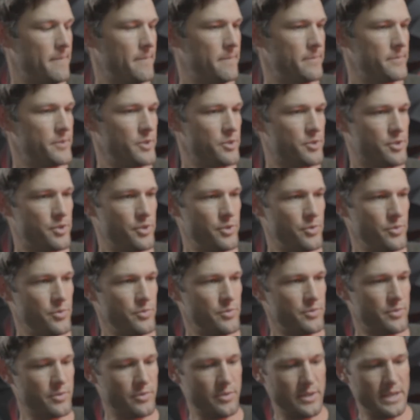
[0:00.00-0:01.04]
your
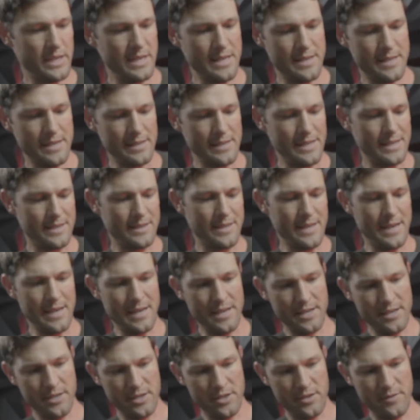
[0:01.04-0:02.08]
shoes or anything like
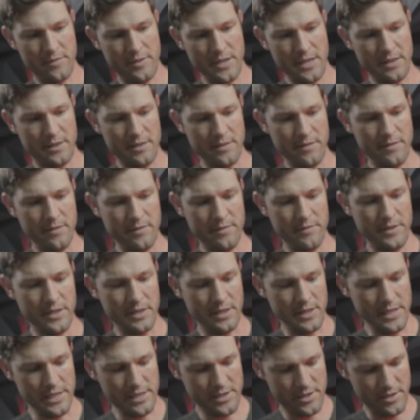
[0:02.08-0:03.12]
that. You've got the
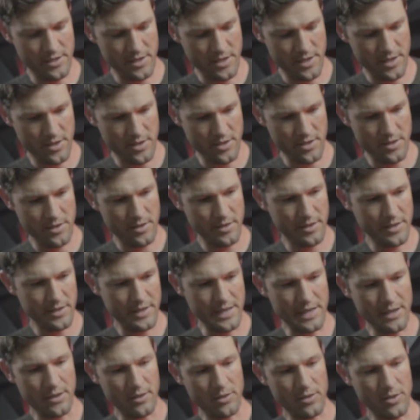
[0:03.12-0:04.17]
ventilation here
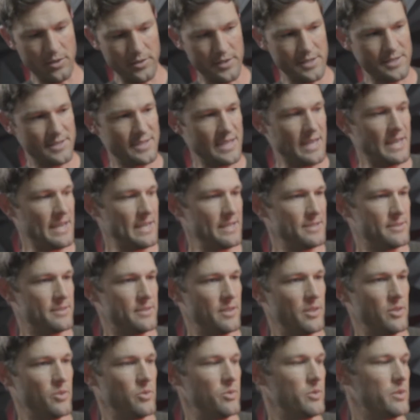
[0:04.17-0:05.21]
down along the side,
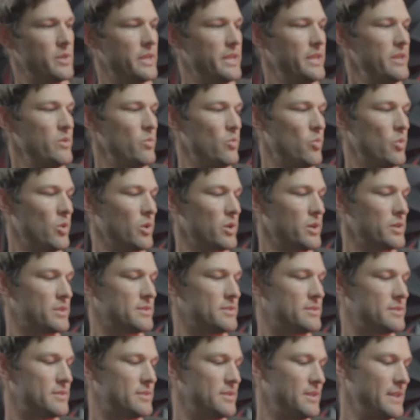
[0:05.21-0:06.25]
so it
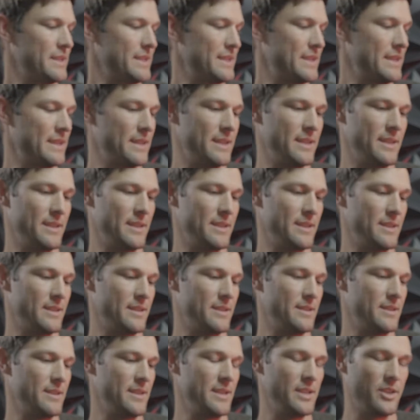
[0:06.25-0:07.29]
works. Again, it
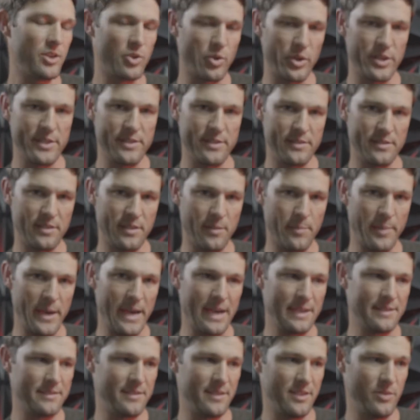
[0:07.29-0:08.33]
increases
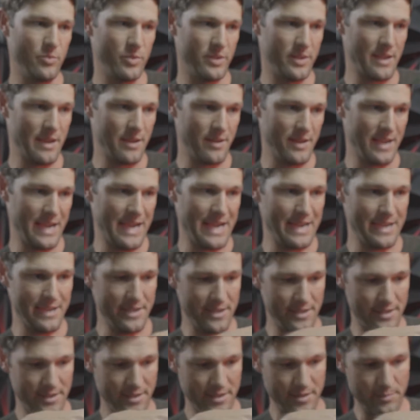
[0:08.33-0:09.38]
capacity without adding
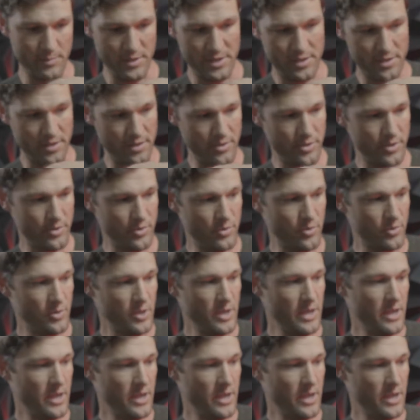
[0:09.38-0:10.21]
a ton of material